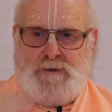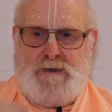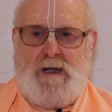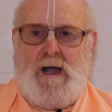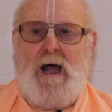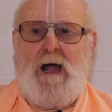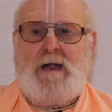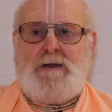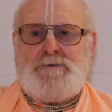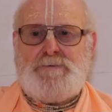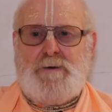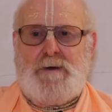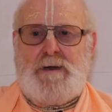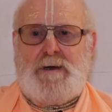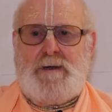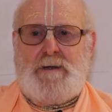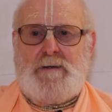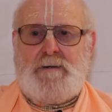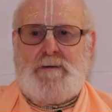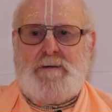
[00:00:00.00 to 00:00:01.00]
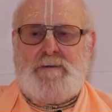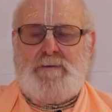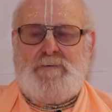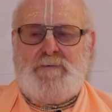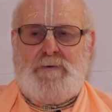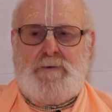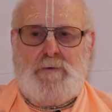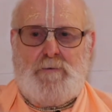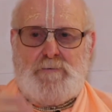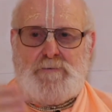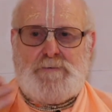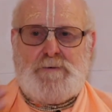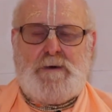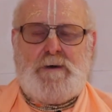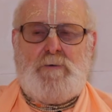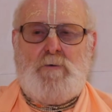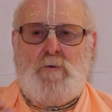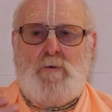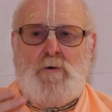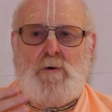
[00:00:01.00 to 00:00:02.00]
dehydrating. If you don't
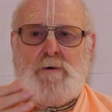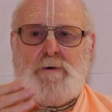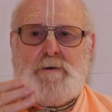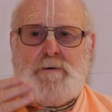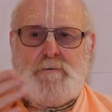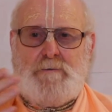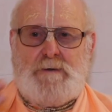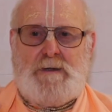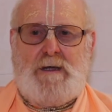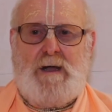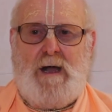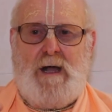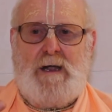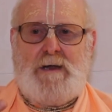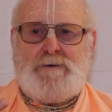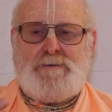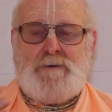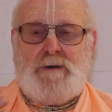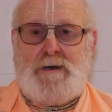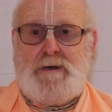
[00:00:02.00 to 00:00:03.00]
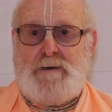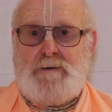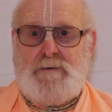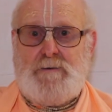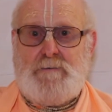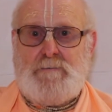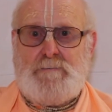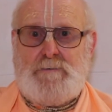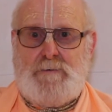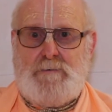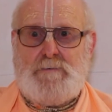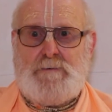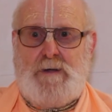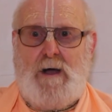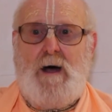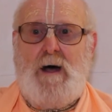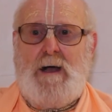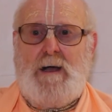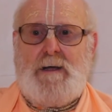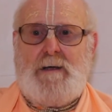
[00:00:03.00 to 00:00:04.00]
drink water, you'll dehydrate and you'll
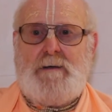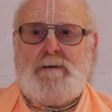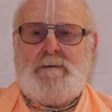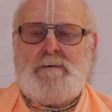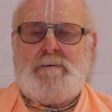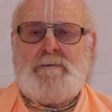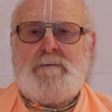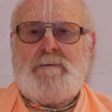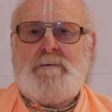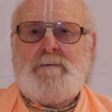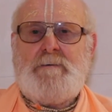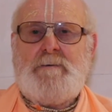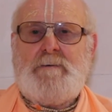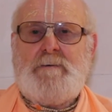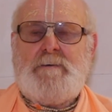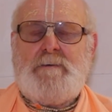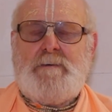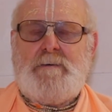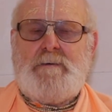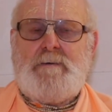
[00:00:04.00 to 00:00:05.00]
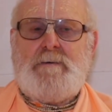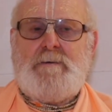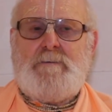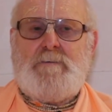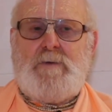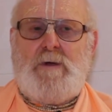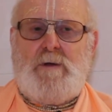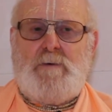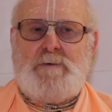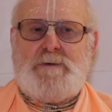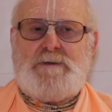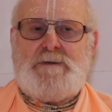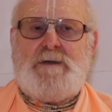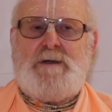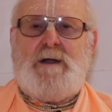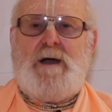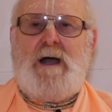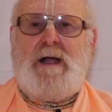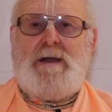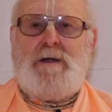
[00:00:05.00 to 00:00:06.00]
die. Prabhupada
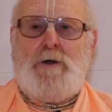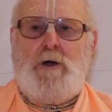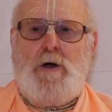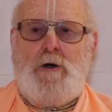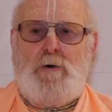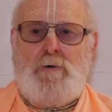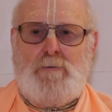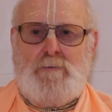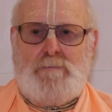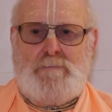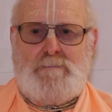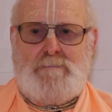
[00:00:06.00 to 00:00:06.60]
said, I know.